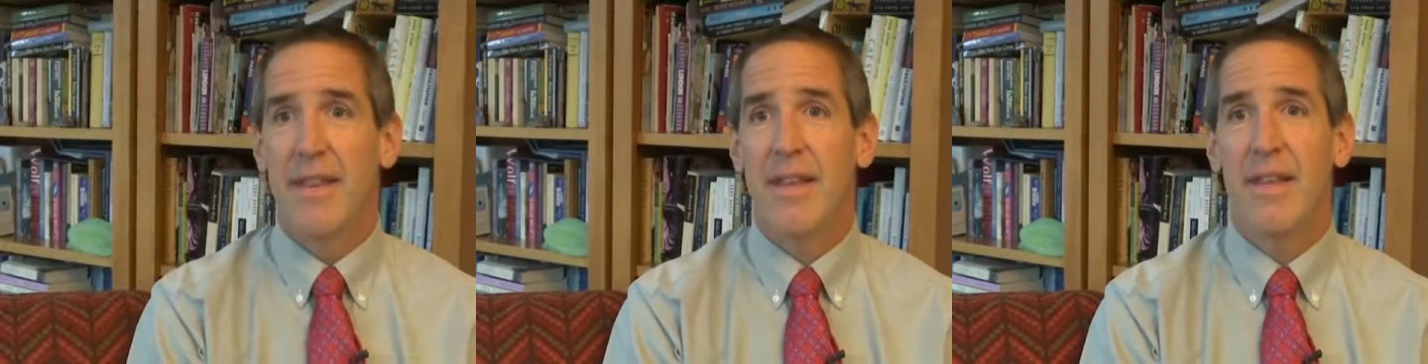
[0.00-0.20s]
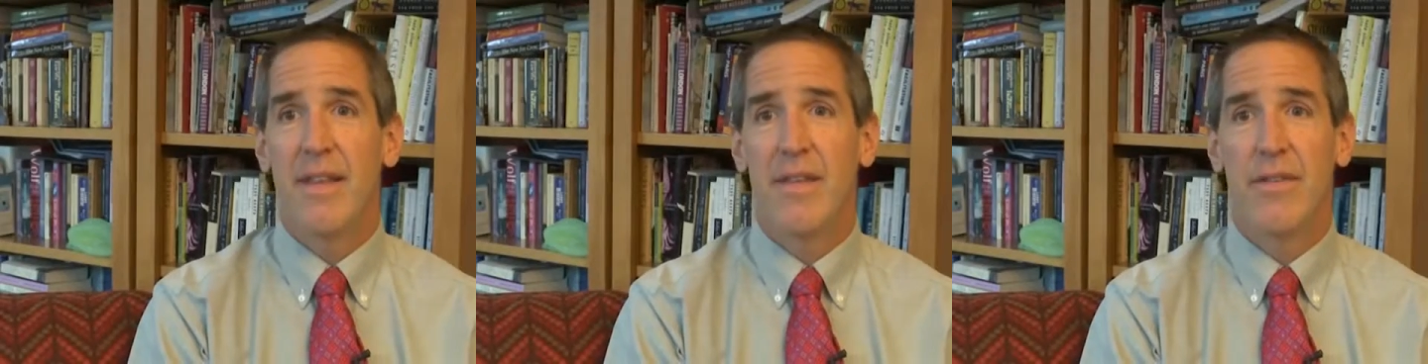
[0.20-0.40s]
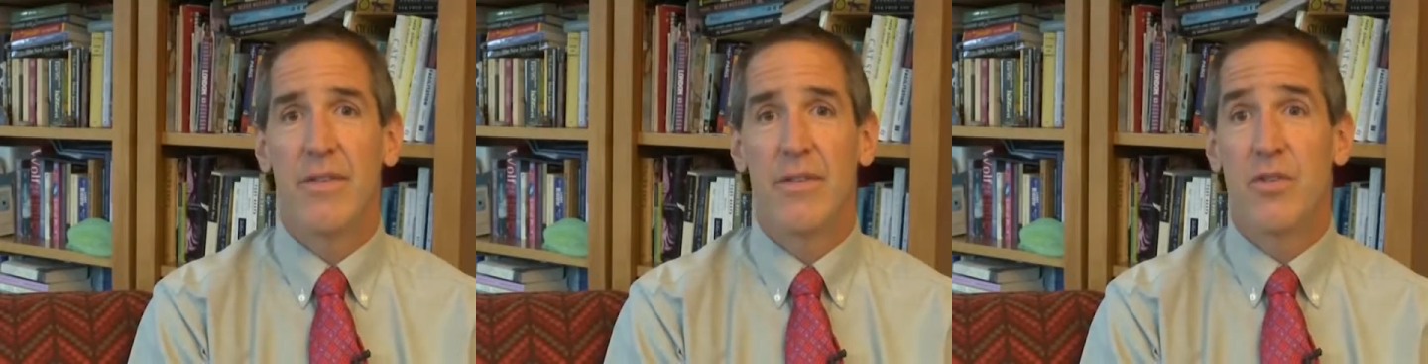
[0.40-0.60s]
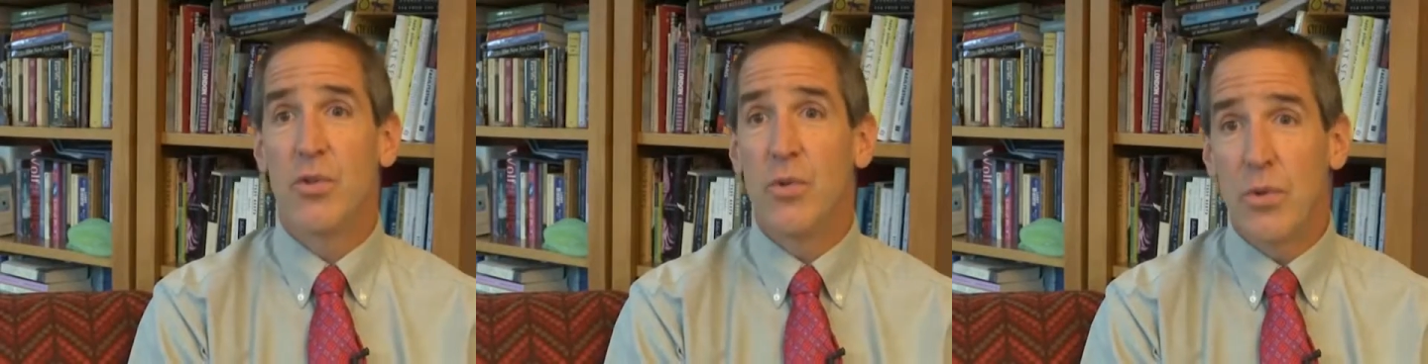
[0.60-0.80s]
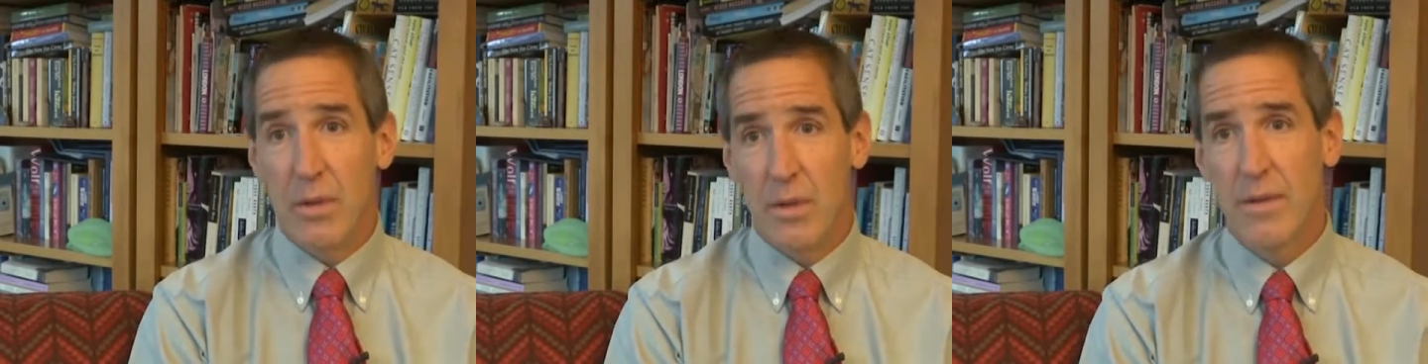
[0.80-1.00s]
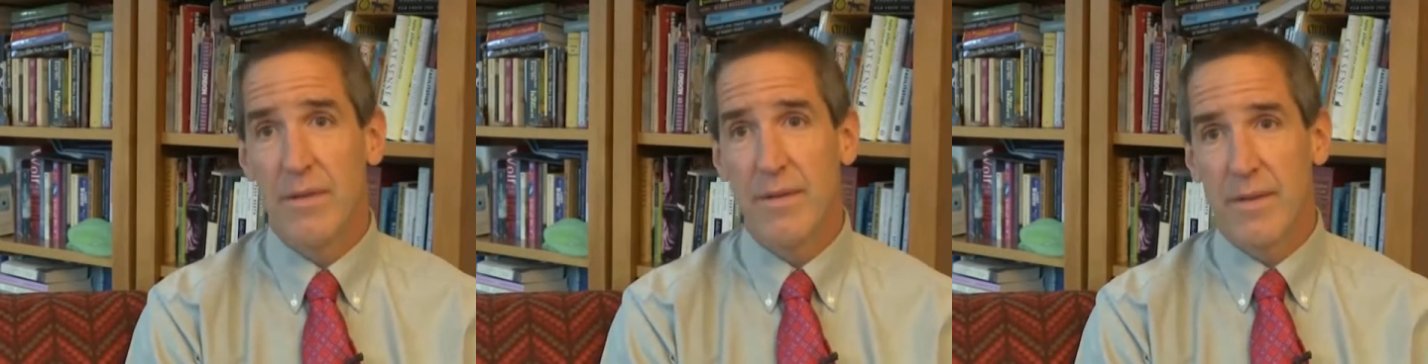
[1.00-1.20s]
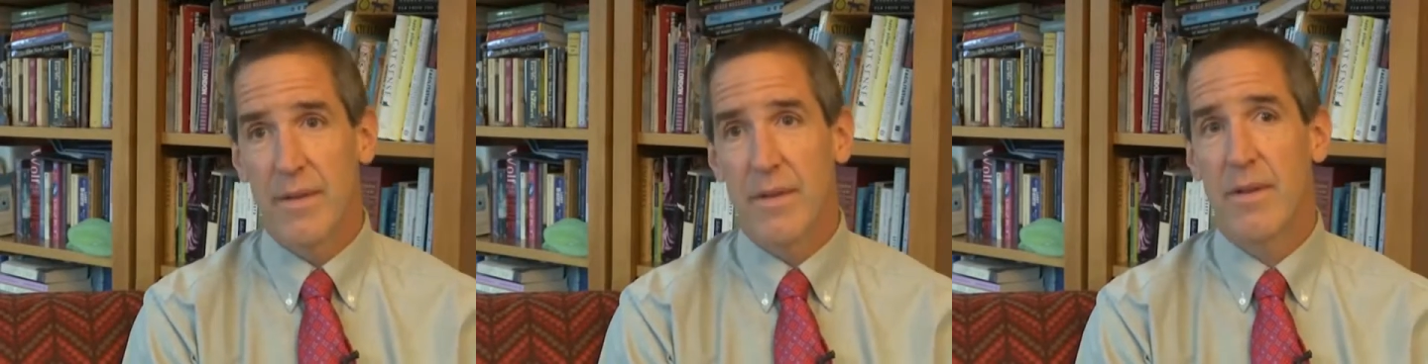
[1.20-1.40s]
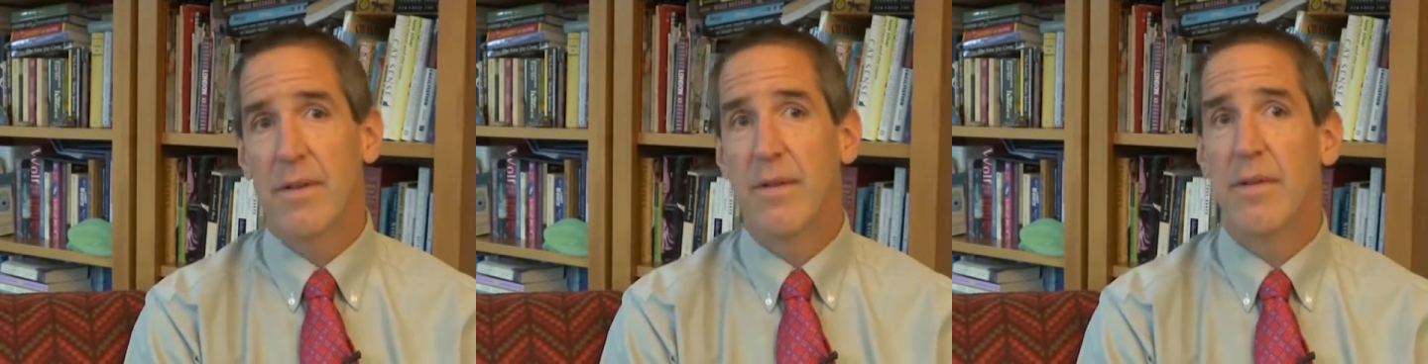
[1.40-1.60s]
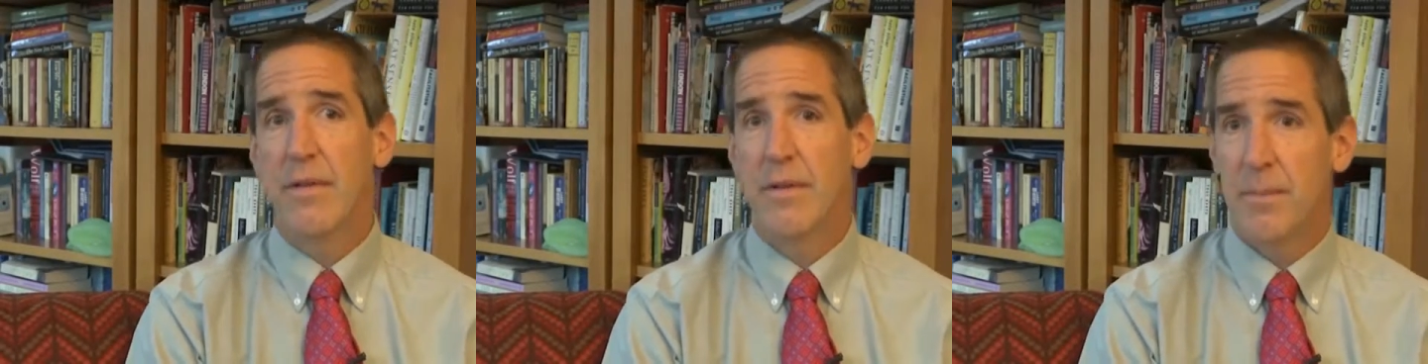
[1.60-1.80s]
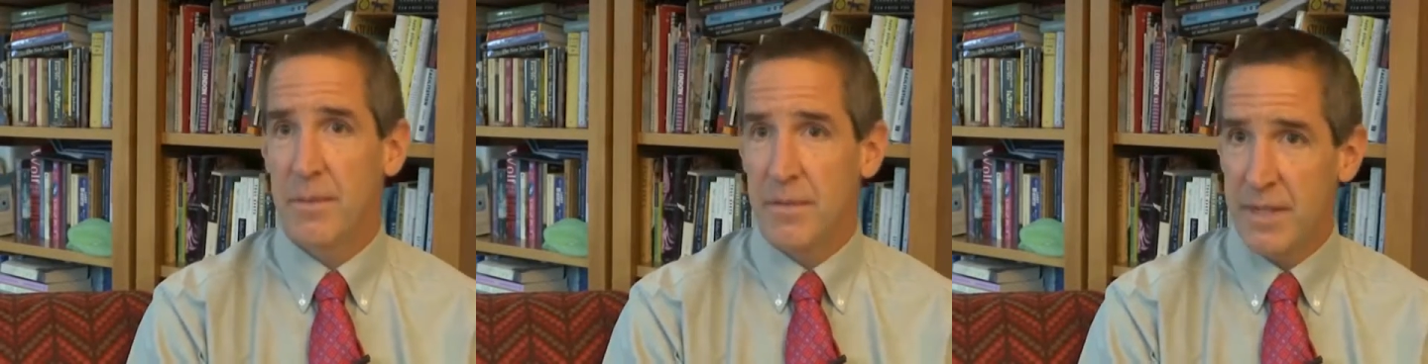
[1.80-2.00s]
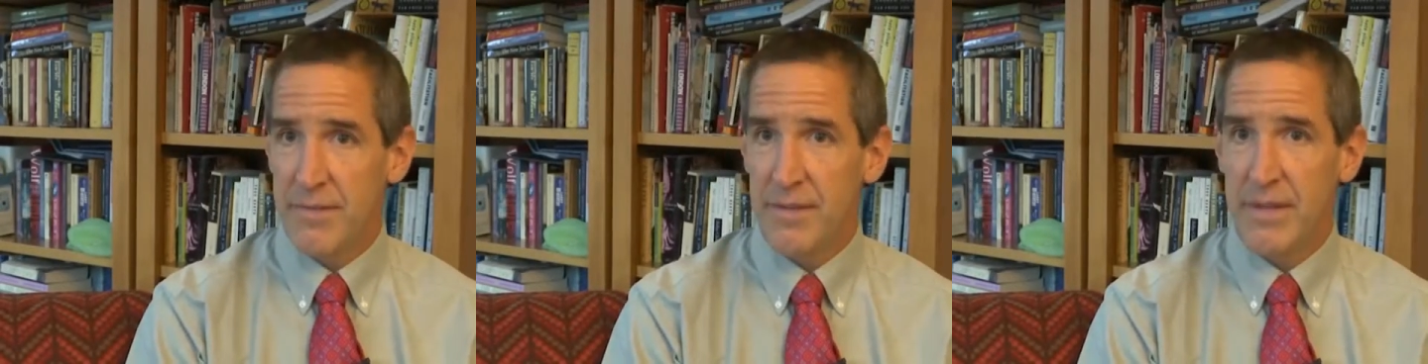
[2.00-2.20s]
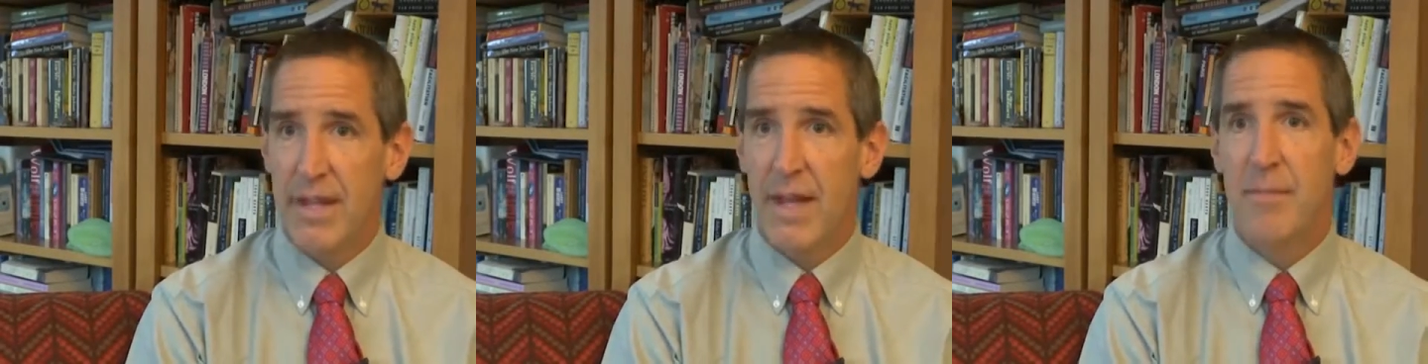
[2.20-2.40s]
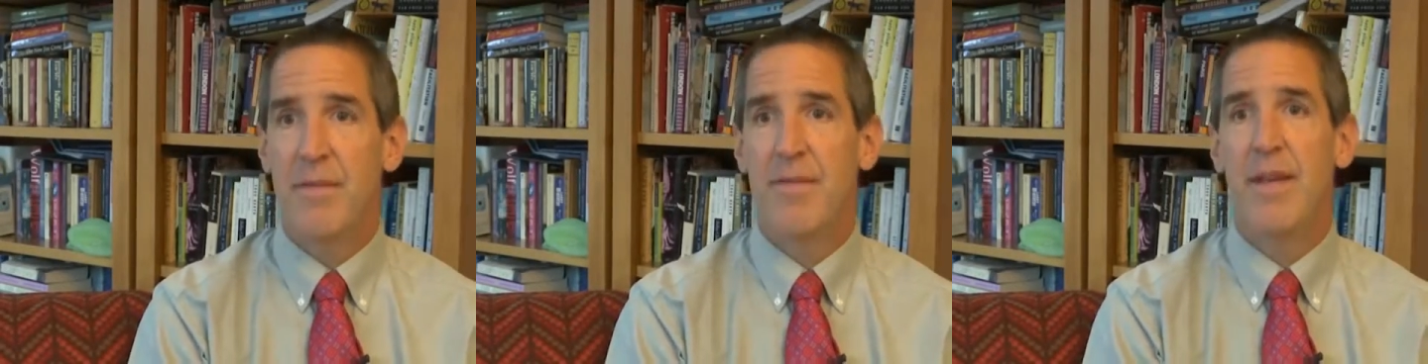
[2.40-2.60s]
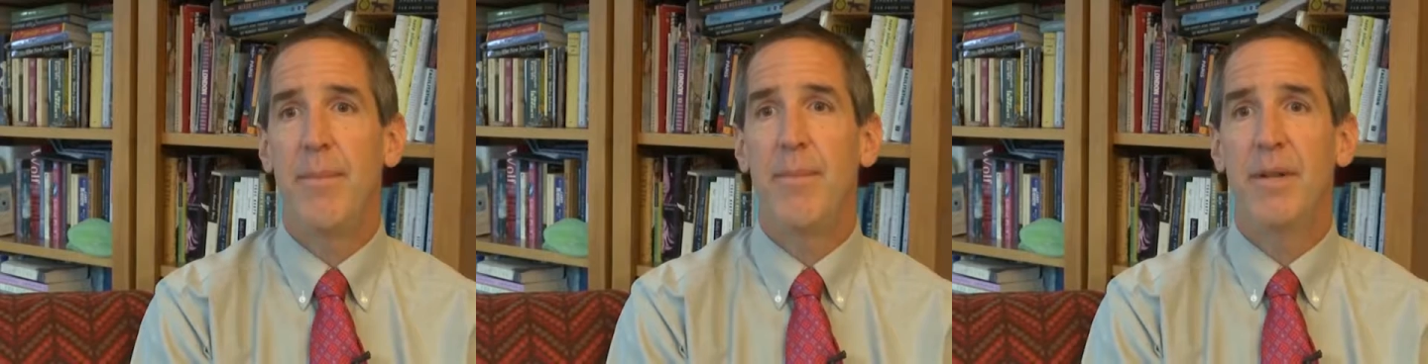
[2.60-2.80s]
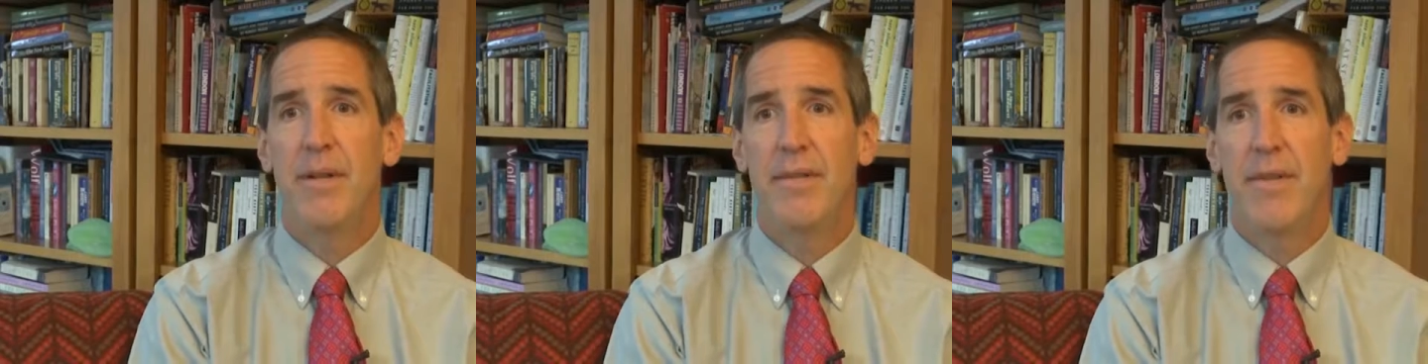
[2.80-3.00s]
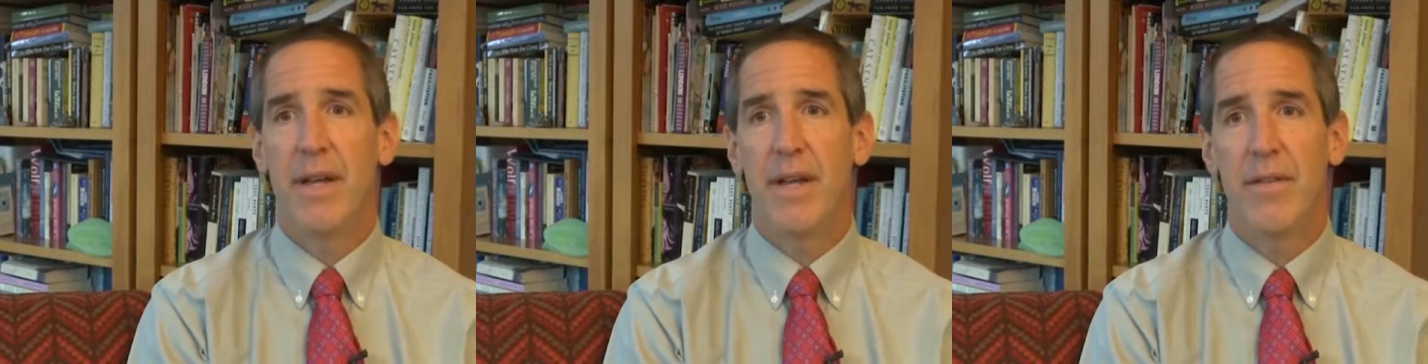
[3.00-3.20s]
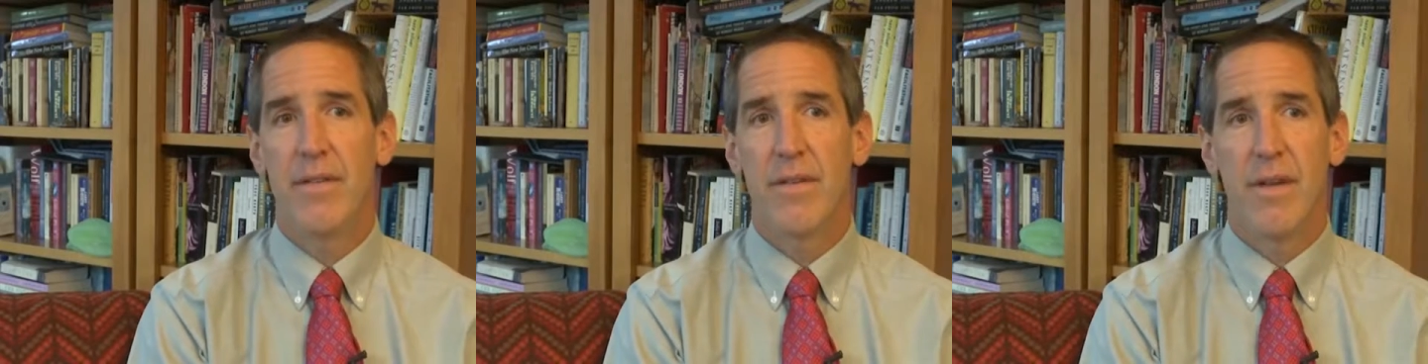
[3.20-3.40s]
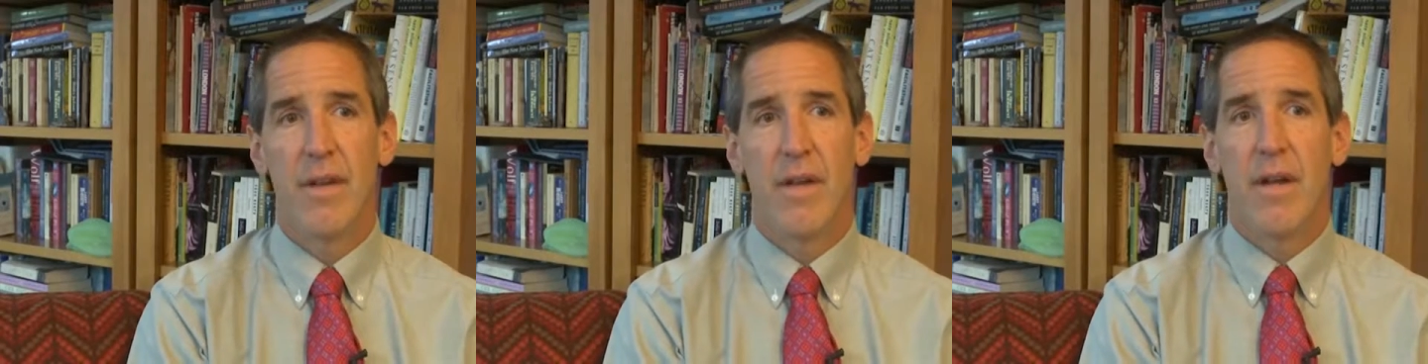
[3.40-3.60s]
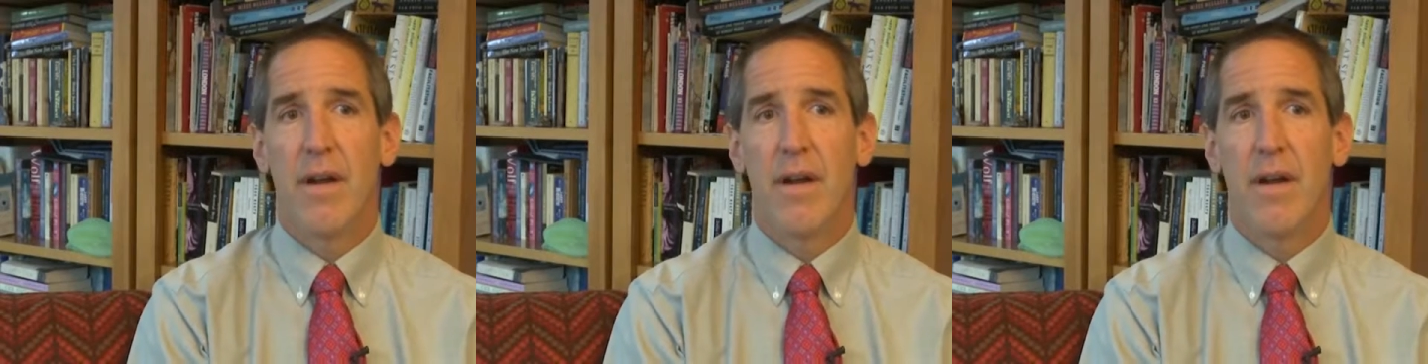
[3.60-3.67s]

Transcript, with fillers: These Juuls, a specific type of vaping device,